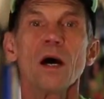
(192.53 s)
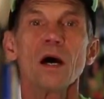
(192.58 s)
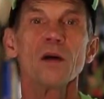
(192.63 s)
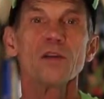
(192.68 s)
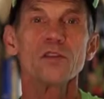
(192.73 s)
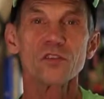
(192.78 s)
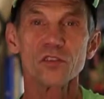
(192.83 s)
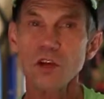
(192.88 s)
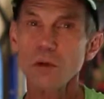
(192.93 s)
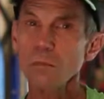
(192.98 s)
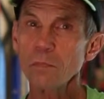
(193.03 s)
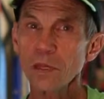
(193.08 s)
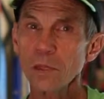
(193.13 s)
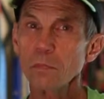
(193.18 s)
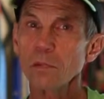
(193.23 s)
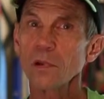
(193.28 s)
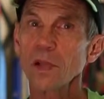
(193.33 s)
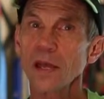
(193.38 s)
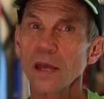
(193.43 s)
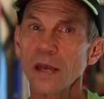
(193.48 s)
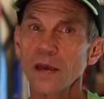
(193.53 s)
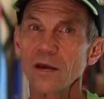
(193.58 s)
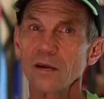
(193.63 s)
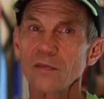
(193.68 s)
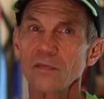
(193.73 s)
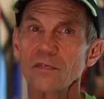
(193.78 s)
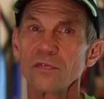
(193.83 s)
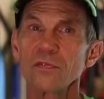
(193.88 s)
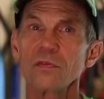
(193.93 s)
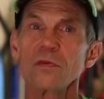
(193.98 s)
Some people
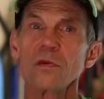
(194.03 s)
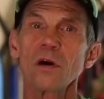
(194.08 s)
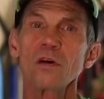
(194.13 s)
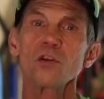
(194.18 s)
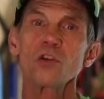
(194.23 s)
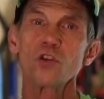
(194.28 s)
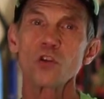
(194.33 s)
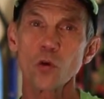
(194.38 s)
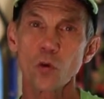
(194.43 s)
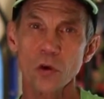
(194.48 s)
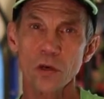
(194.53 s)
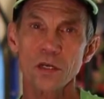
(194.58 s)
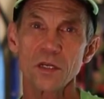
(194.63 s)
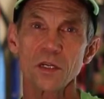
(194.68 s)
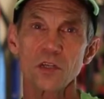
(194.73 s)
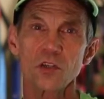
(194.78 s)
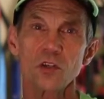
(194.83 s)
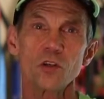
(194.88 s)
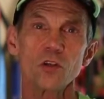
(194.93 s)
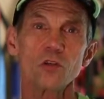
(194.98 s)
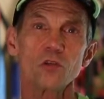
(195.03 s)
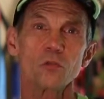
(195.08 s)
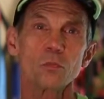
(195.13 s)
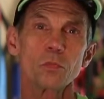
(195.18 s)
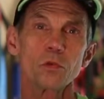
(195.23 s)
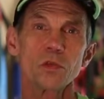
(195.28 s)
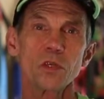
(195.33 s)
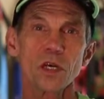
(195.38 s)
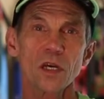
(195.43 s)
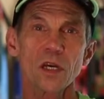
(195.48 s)
have joint issues,
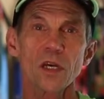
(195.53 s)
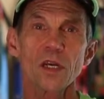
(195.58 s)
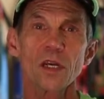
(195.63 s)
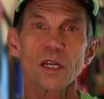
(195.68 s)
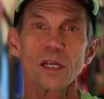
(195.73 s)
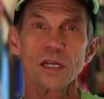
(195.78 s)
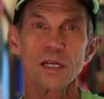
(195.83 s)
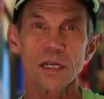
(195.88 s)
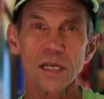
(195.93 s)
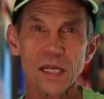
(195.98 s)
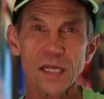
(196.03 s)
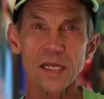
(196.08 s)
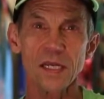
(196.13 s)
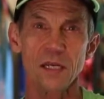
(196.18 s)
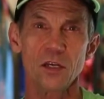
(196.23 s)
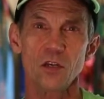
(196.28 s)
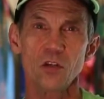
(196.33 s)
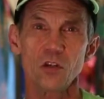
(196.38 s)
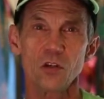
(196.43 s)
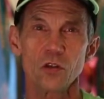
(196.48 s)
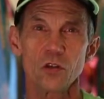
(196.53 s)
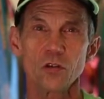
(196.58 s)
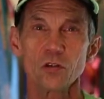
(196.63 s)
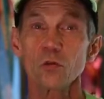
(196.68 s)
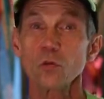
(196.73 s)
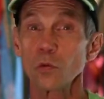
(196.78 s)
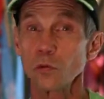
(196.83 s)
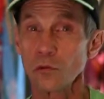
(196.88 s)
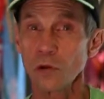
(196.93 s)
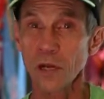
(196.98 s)
particularly knee issues,
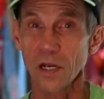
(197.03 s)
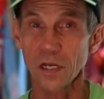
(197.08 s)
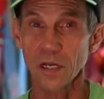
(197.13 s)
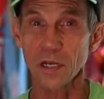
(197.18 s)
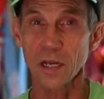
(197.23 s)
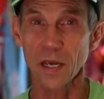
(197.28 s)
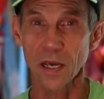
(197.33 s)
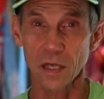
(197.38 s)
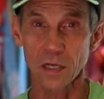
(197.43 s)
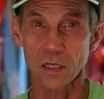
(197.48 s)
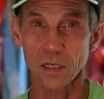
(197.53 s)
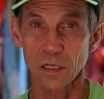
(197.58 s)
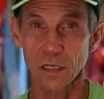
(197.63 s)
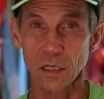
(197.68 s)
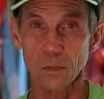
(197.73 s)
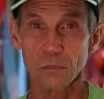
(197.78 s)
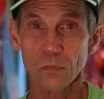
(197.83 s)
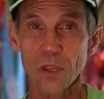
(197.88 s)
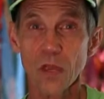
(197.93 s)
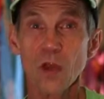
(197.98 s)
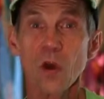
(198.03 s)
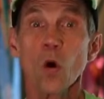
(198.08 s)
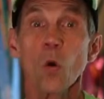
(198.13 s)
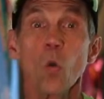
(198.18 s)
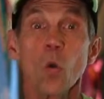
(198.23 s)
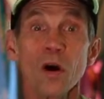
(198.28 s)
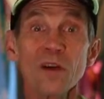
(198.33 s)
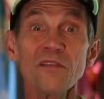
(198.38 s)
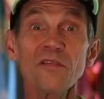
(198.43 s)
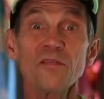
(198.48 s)
when running downhill.
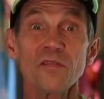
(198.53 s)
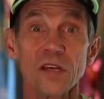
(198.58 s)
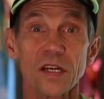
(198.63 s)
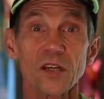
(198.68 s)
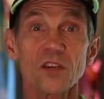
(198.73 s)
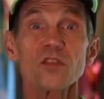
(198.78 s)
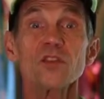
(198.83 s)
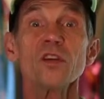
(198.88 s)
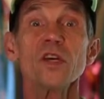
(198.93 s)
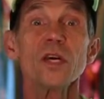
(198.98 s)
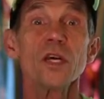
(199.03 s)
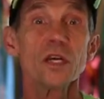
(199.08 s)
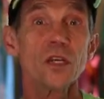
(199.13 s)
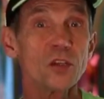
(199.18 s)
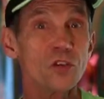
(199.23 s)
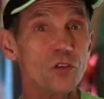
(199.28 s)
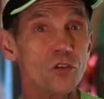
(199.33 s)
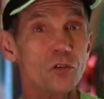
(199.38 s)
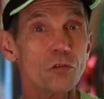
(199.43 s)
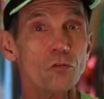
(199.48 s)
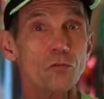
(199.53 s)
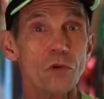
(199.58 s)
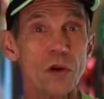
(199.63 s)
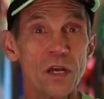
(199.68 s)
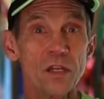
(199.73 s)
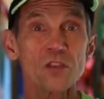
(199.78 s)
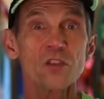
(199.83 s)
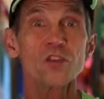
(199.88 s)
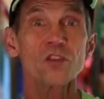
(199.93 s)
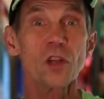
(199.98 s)
One fix is to
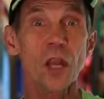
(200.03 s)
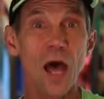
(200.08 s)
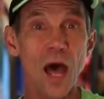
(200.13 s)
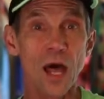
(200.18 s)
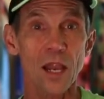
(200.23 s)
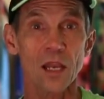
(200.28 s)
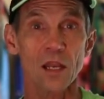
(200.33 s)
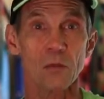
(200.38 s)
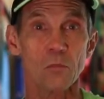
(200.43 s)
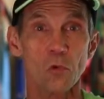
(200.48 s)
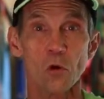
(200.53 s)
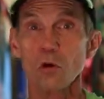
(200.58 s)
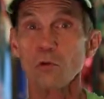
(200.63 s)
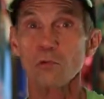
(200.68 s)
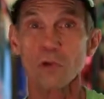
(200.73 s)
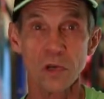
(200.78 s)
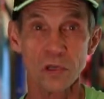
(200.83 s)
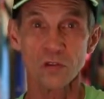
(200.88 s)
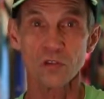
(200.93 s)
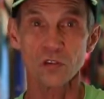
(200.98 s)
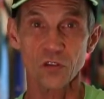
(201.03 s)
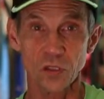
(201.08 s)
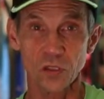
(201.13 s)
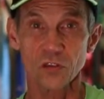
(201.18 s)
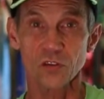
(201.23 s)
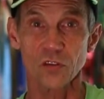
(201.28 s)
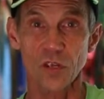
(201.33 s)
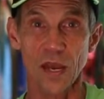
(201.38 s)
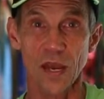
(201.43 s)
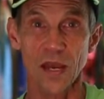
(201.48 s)
run slalom or run
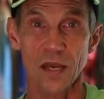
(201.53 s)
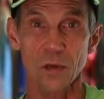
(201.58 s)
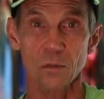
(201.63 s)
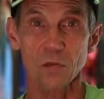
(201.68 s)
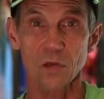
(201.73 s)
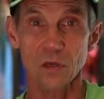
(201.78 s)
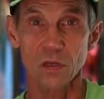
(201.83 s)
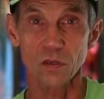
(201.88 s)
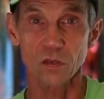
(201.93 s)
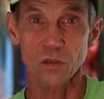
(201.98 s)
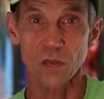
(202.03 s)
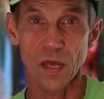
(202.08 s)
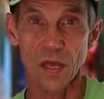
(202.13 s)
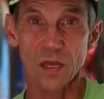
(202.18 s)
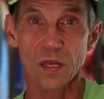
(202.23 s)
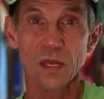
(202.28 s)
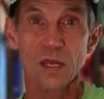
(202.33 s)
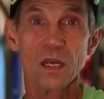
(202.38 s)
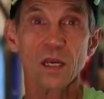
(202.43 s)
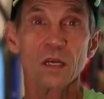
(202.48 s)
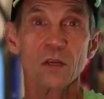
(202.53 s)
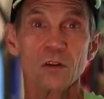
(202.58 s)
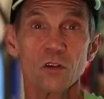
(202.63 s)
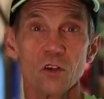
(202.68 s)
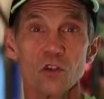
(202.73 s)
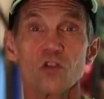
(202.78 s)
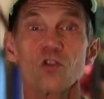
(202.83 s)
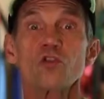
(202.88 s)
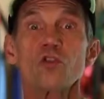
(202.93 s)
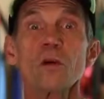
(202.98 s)
zigzag, because that
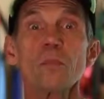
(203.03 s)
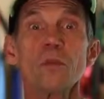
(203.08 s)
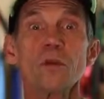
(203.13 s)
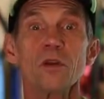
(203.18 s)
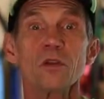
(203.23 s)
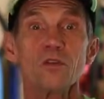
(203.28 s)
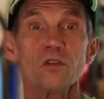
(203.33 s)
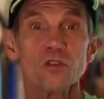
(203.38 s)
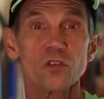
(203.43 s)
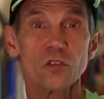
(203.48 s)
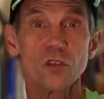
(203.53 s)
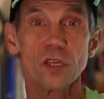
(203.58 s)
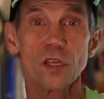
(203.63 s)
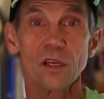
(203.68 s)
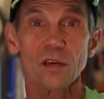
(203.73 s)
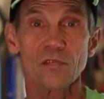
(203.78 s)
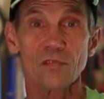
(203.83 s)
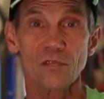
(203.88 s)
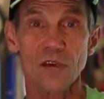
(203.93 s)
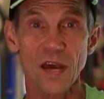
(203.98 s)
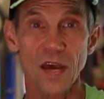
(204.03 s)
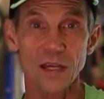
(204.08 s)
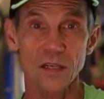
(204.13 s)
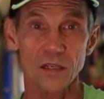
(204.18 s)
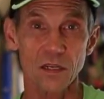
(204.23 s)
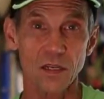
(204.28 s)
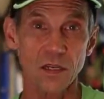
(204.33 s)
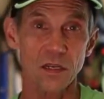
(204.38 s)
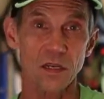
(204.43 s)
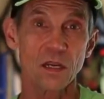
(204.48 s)
distributes the
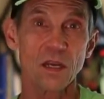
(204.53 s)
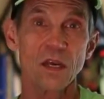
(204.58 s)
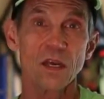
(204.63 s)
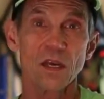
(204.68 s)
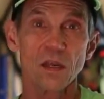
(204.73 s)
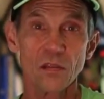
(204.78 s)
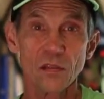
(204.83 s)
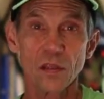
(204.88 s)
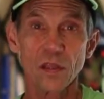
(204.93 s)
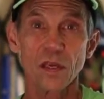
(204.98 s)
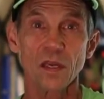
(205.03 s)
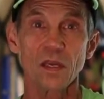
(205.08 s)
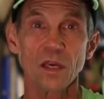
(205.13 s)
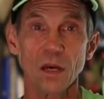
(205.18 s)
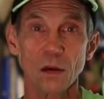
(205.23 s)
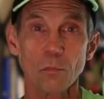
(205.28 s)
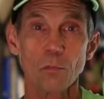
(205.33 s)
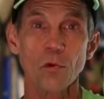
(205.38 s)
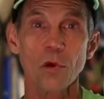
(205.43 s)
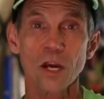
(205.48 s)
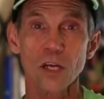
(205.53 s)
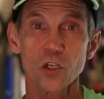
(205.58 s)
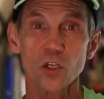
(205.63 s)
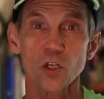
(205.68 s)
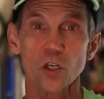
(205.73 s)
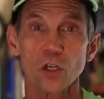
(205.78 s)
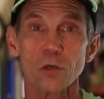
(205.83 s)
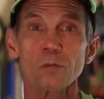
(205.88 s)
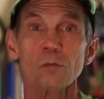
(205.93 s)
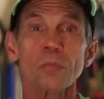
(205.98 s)
effect and the
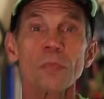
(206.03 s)
pressure